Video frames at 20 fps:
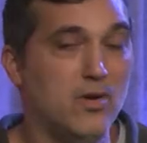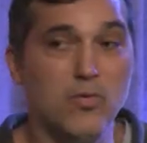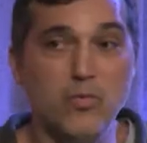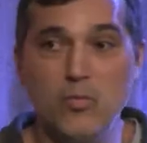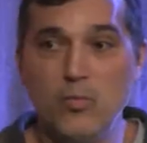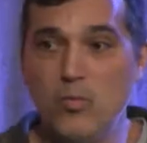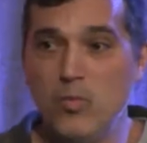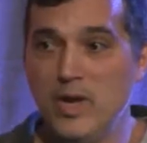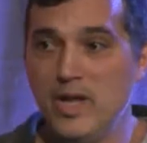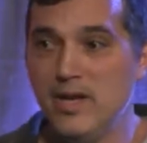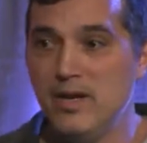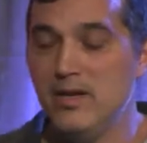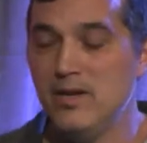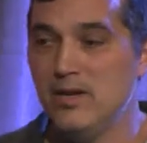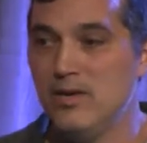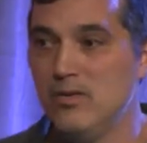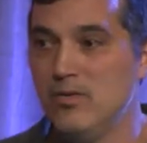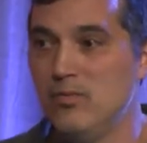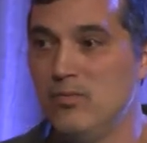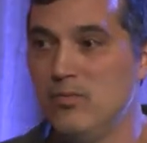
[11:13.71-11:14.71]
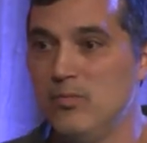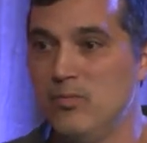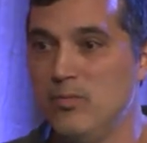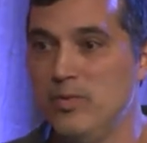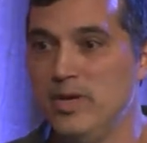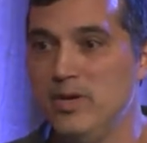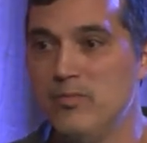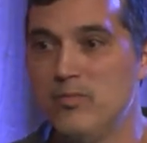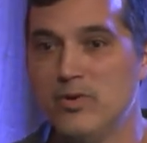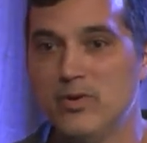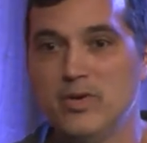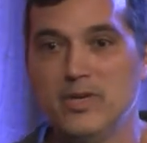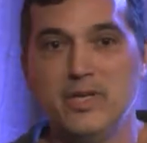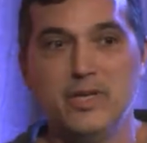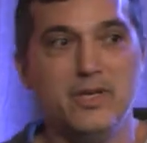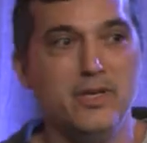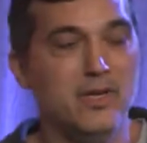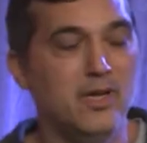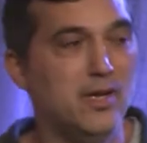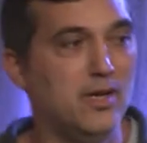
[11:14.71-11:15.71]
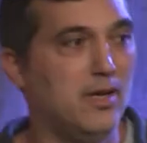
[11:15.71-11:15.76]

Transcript: When we were in